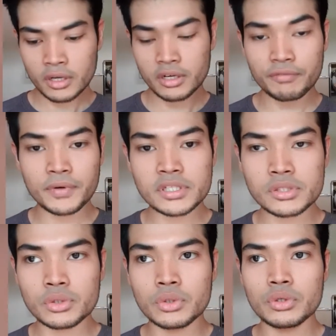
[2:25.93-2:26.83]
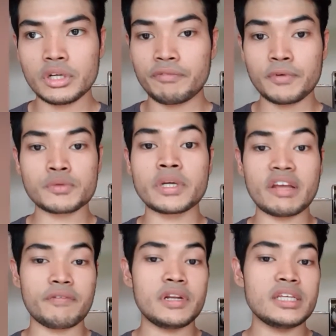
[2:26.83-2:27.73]
The first one
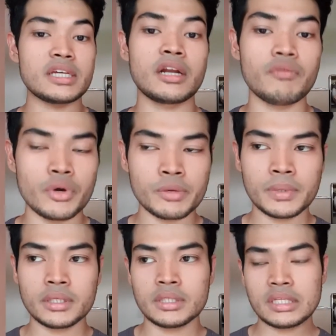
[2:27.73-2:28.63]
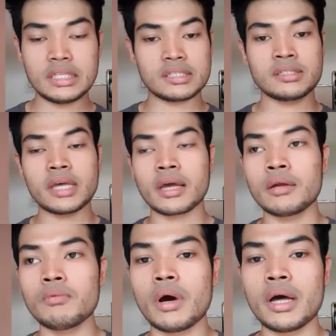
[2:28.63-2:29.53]
definitely is unavoidable. The
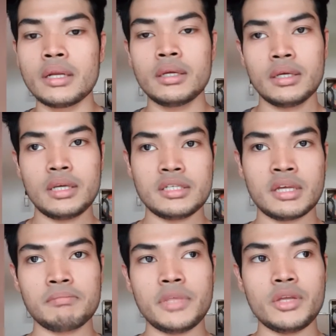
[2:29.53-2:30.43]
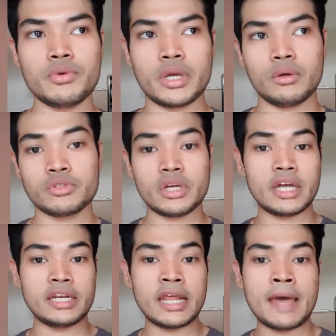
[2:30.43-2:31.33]
second one is something you can also
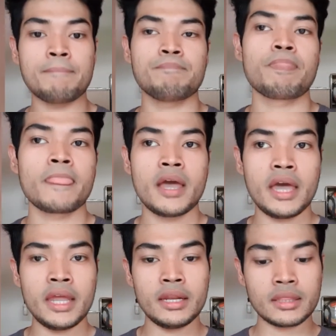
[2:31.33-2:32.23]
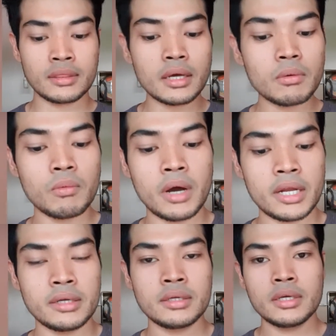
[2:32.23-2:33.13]
adapt. And the third
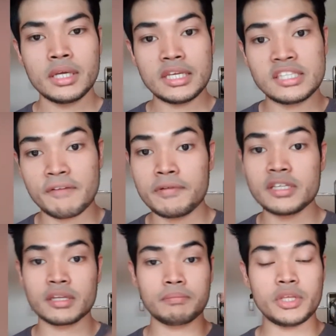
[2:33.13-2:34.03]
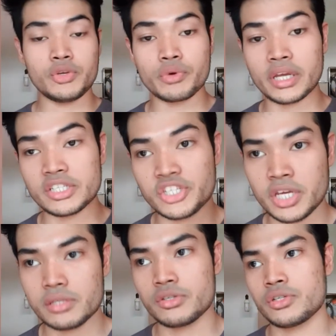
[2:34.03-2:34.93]
one is definitely something you can
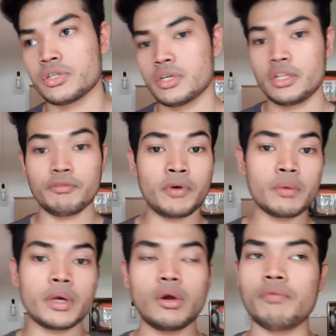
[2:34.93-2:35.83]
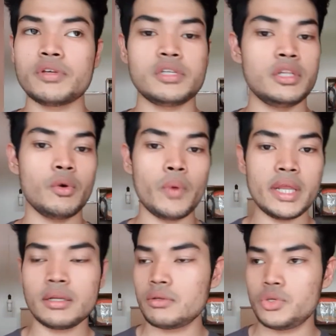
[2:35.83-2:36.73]
change. The fourth one, obviously the
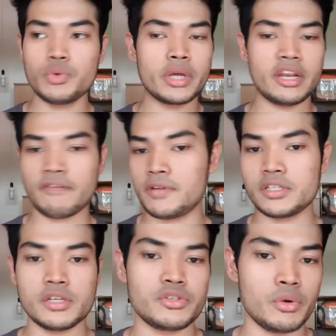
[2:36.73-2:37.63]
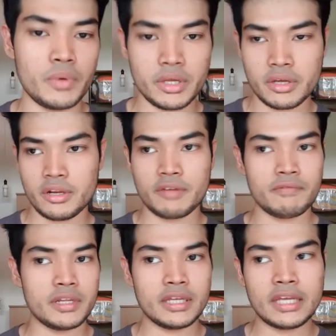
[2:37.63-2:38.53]
weight. You can definitely change your weight. You can
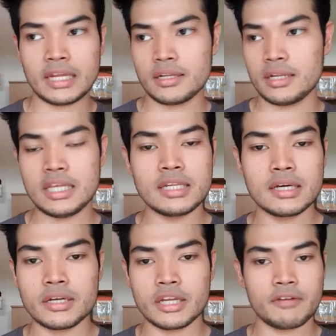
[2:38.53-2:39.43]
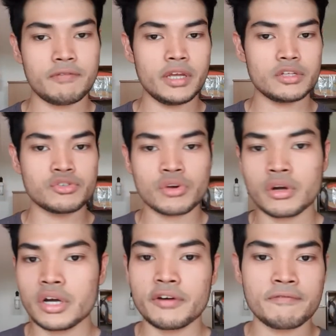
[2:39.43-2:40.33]
definitely get leaner, you can definitely get
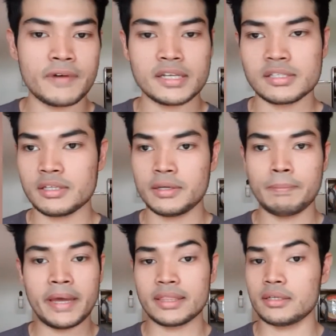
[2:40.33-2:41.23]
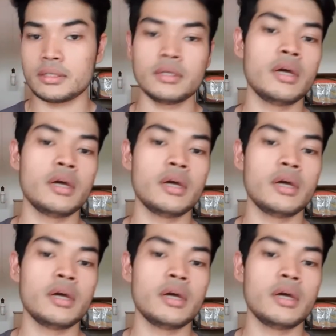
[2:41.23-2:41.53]
stronger, faster, better.